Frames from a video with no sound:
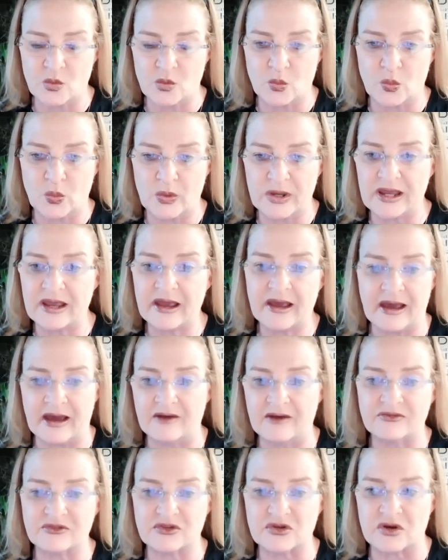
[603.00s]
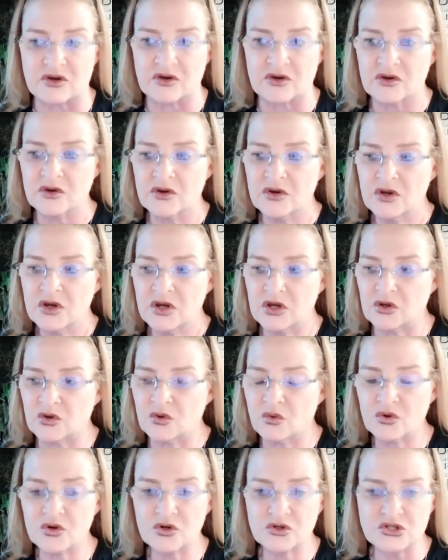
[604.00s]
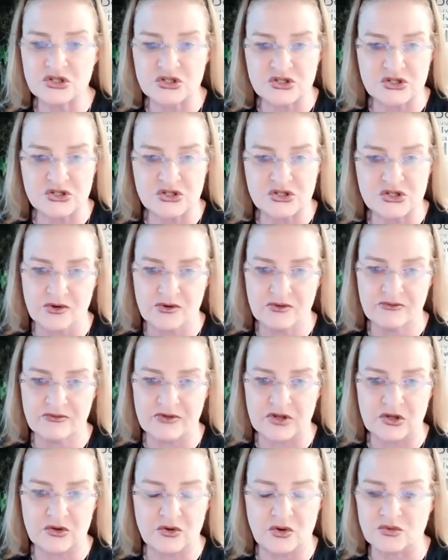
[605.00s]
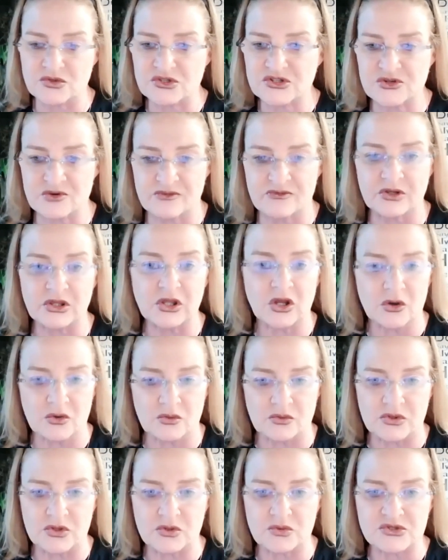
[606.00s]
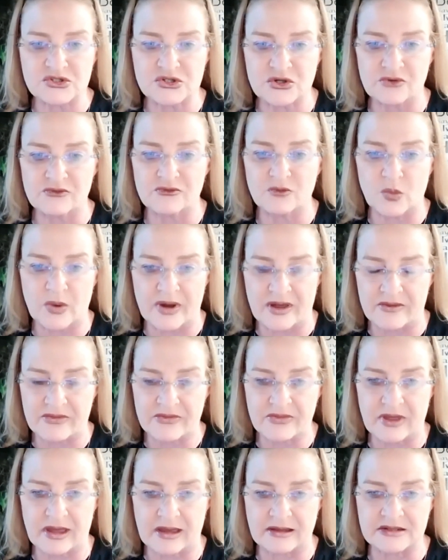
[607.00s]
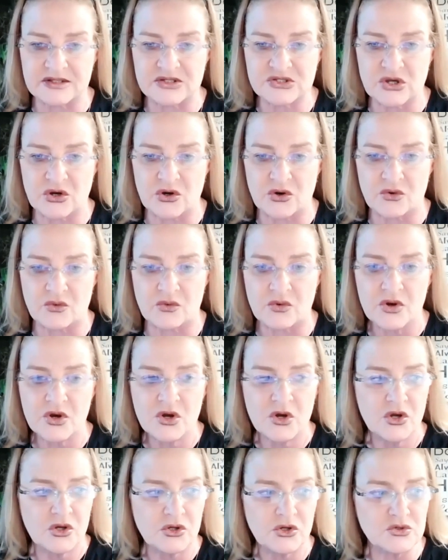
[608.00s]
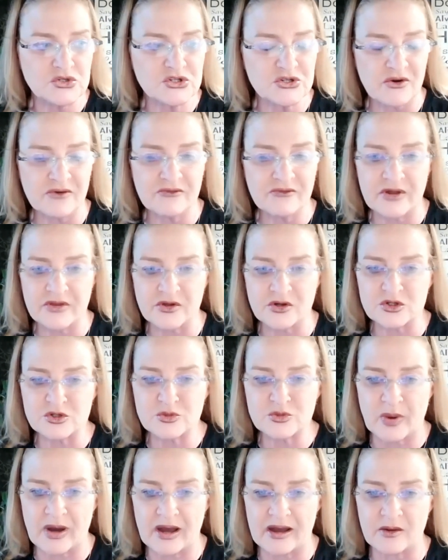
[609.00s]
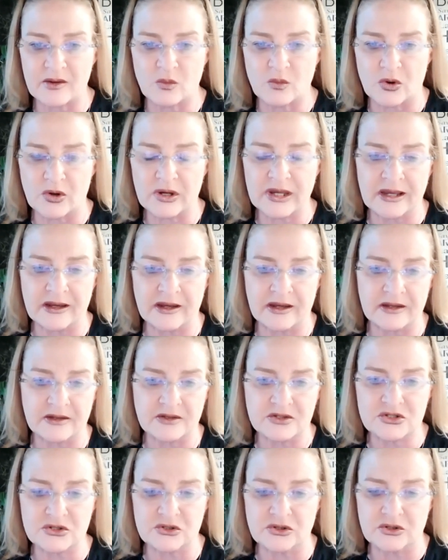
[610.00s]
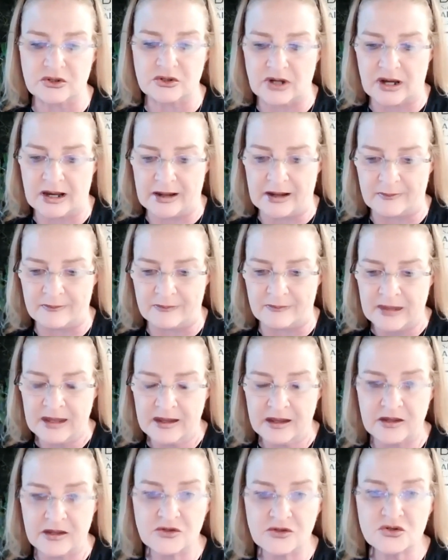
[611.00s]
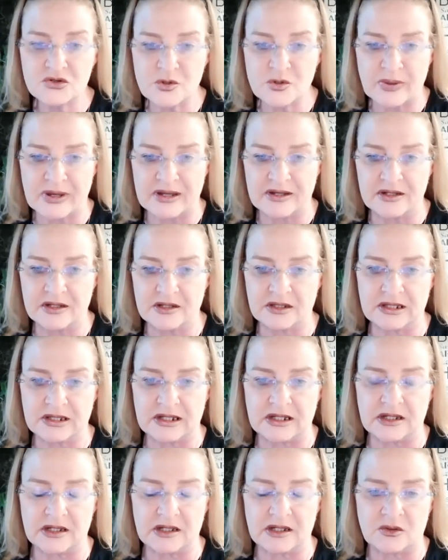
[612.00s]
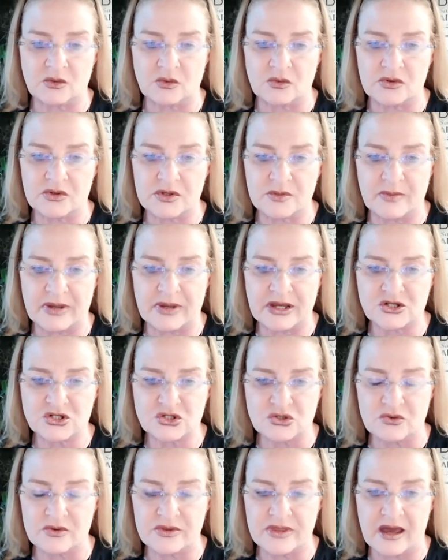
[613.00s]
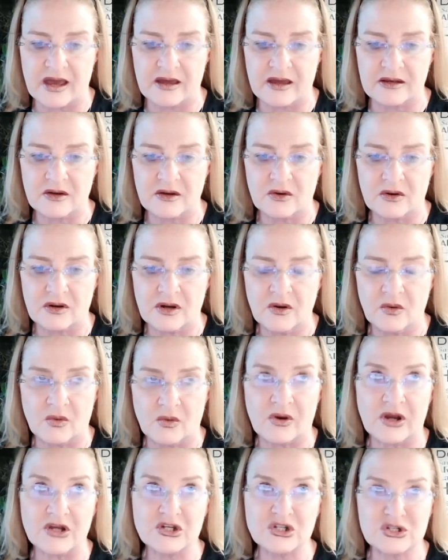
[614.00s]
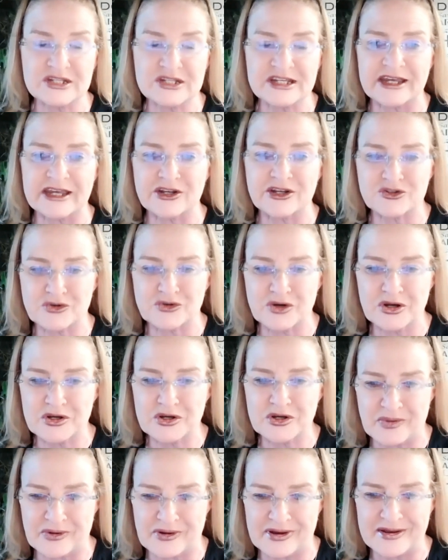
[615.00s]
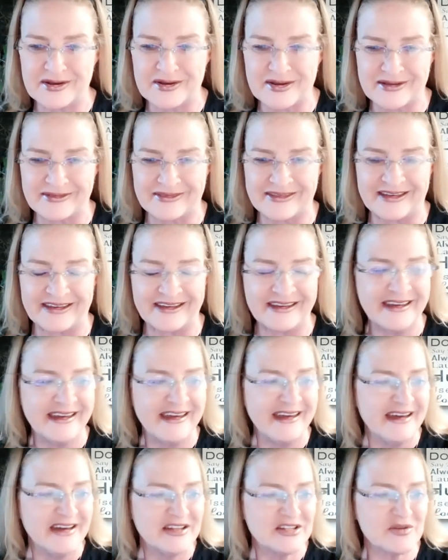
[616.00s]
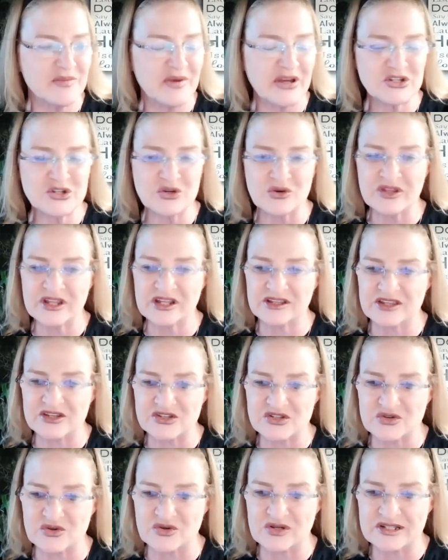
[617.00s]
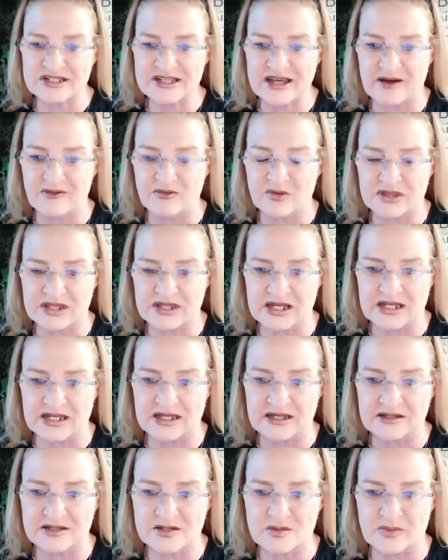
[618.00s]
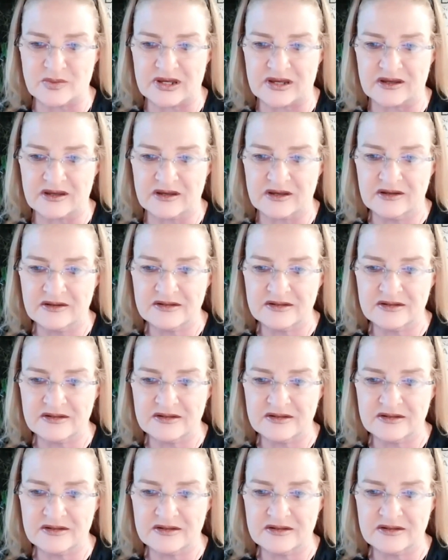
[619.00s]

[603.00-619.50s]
and we have to in order to serve, you don't serve alone, you serve with. And so you serve others by working interdependently in order to make sure that, or I should say intradependently, to make sure that the students have what they need to be